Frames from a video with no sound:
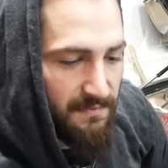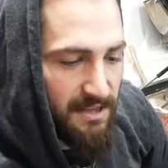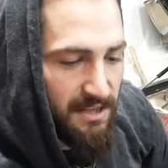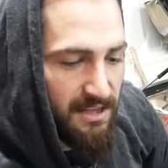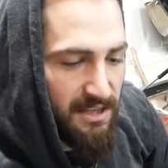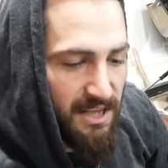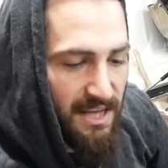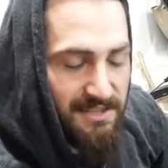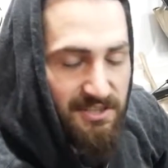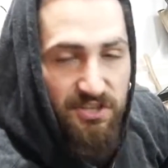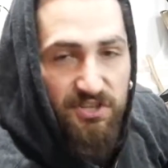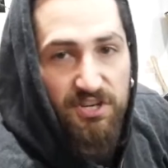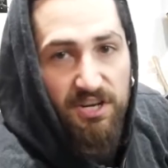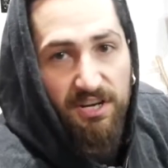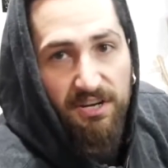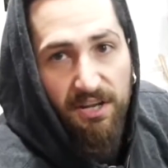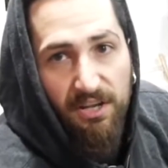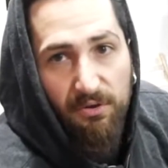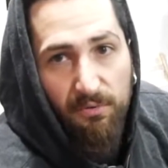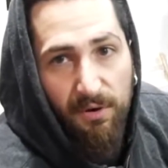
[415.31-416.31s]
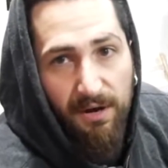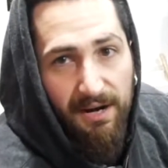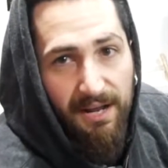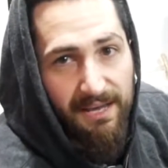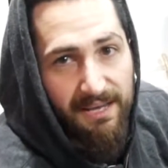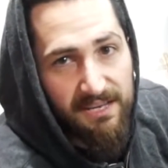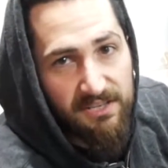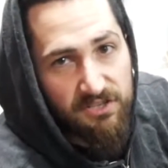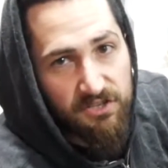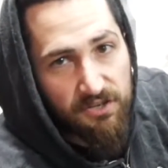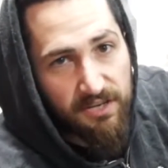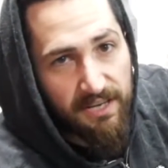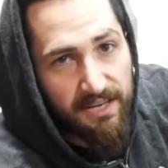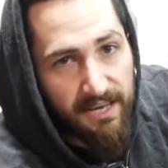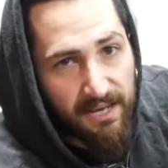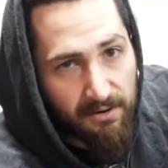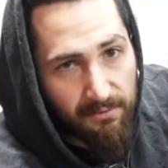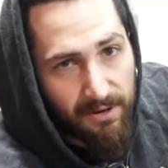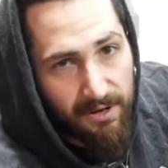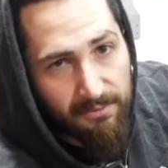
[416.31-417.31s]
Clutch, another one. I guess you could
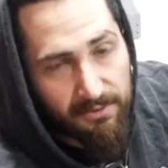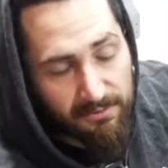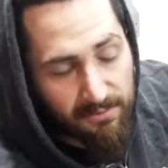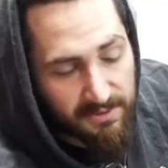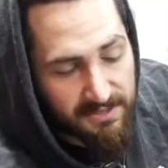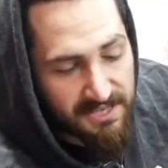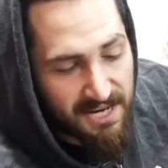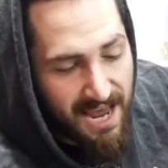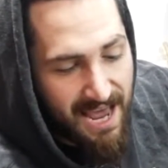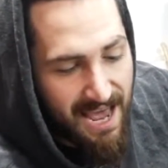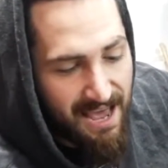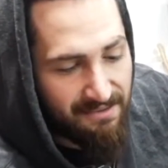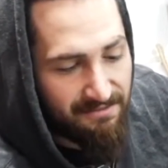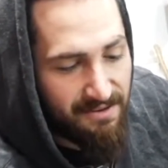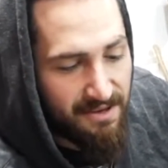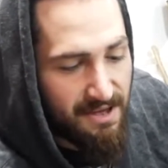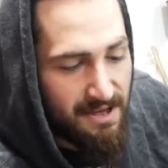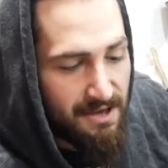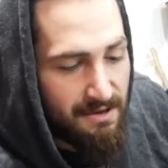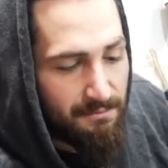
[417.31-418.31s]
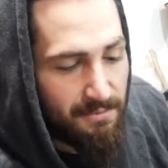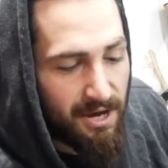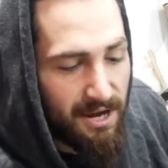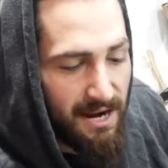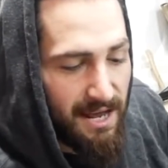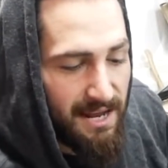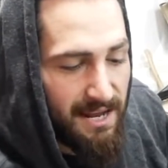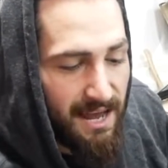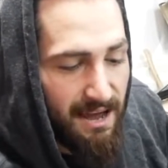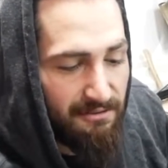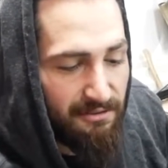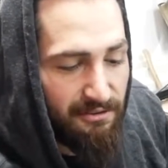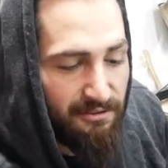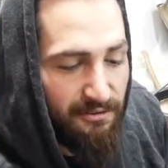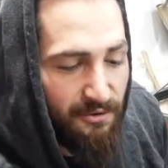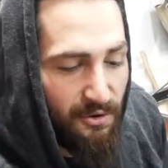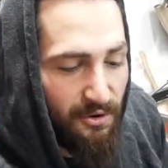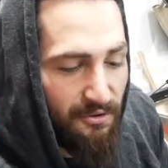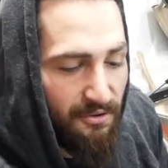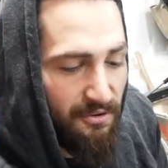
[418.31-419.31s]
get away with what you have, but I have a
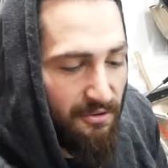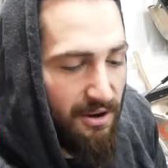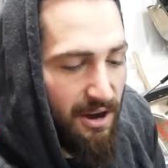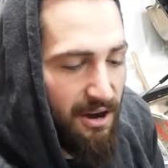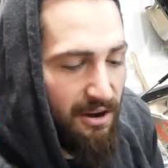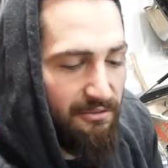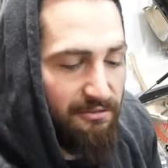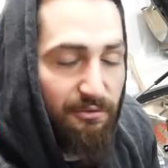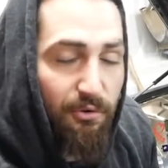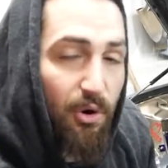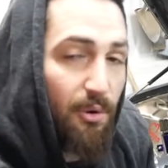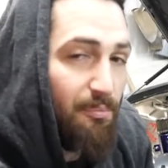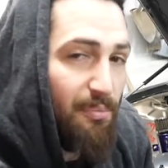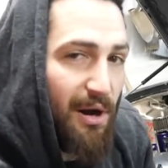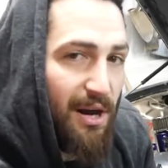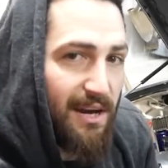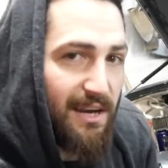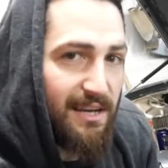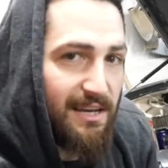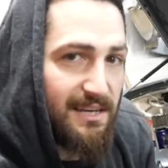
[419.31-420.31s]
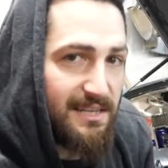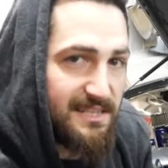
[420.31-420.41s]
four puck